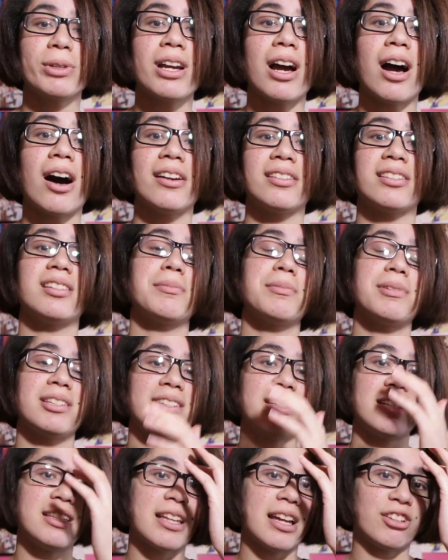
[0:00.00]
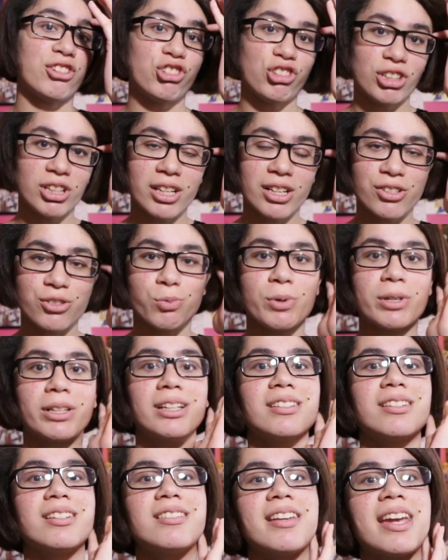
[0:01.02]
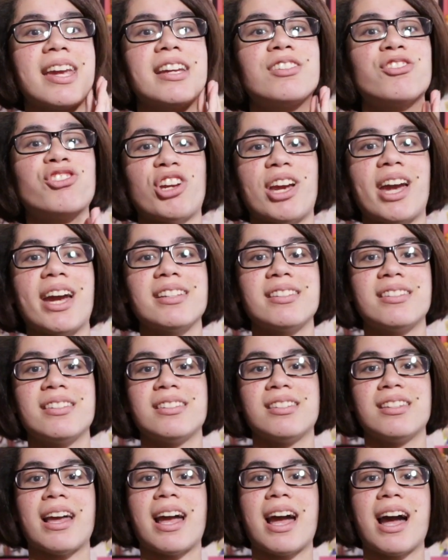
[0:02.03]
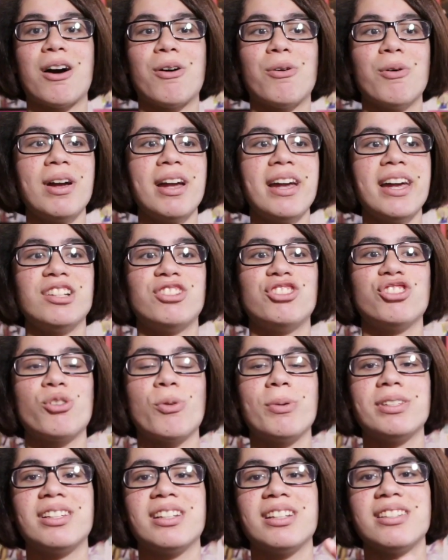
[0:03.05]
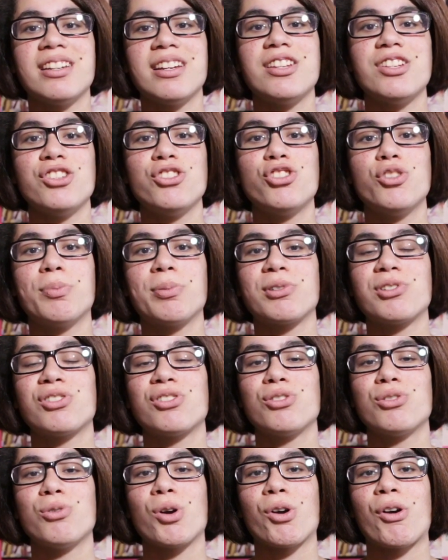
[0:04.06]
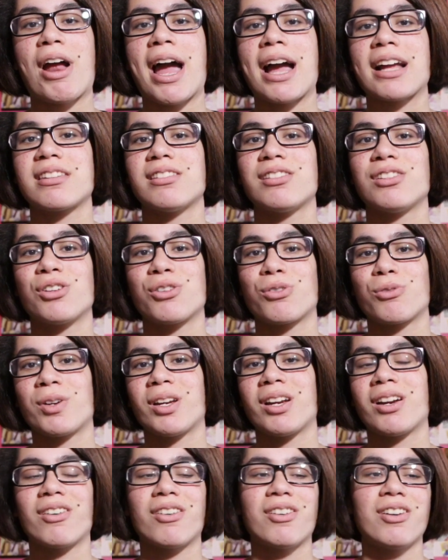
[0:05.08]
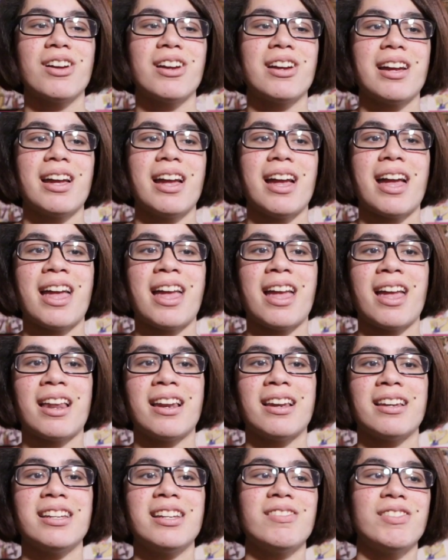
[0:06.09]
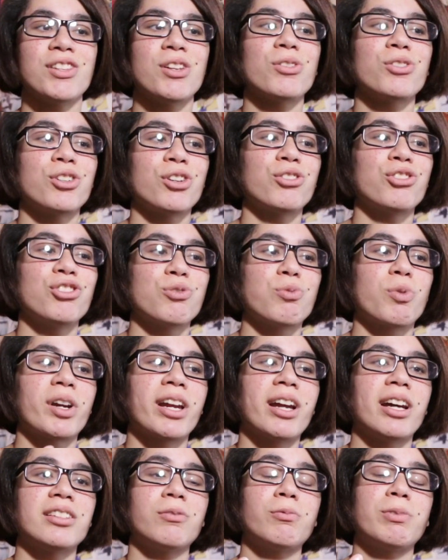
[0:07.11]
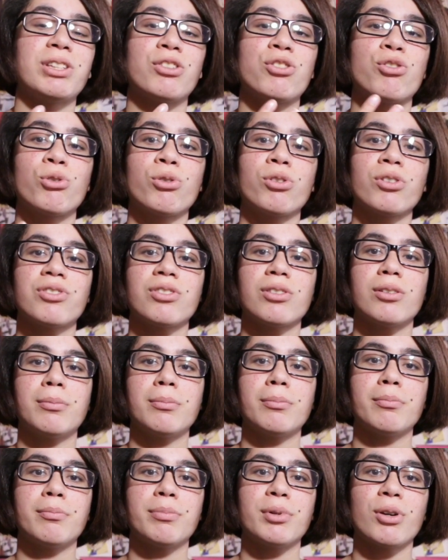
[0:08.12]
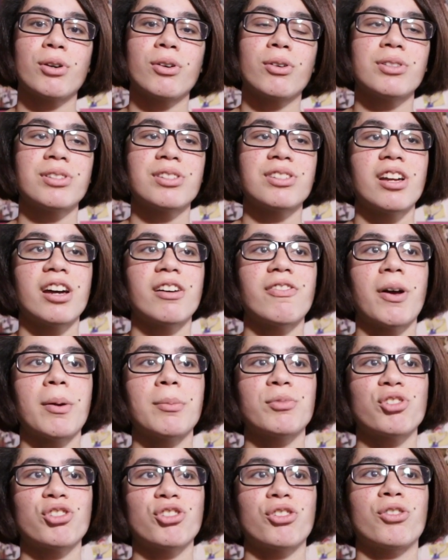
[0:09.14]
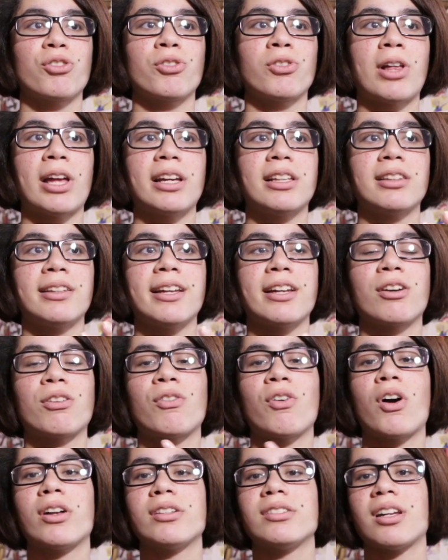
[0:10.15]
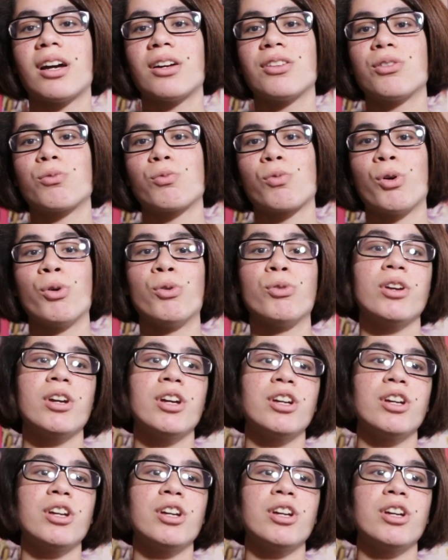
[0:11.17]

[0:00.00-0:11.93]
really awesome to see that she is willing to take chances now and she's going to continue to pursue her acting career. And even though, you know, she's working on with the tourism bureau and stuff, I'm sure like later on down the road,